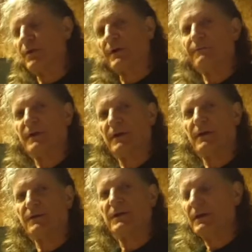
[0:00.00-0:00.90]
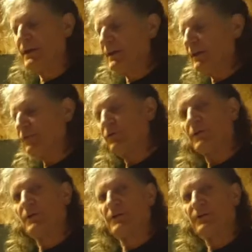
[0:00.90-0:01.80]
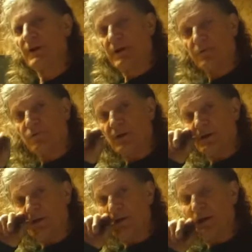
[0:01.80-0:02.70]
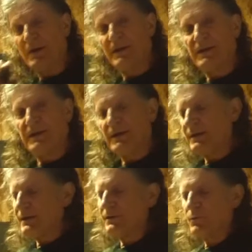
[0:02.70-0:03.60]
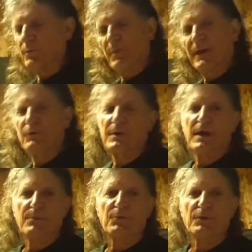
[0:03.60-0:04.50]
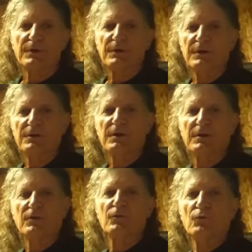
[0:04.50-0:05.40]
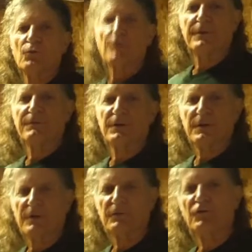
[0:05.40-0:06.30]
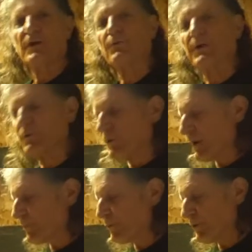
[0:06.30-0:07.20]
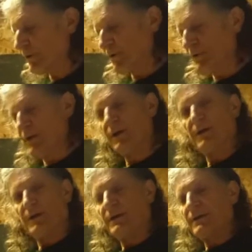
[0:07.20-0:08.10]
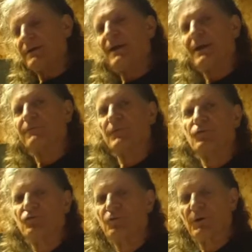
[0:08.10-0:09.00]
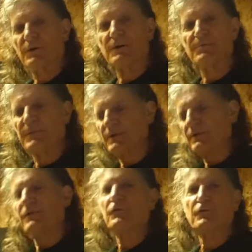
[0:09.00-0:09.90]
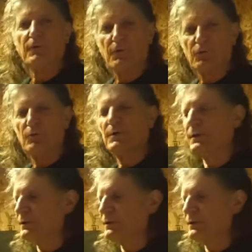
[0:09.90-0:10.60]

drive head so you can attach either a battery operated or even a generator operated half-inch drill, a slow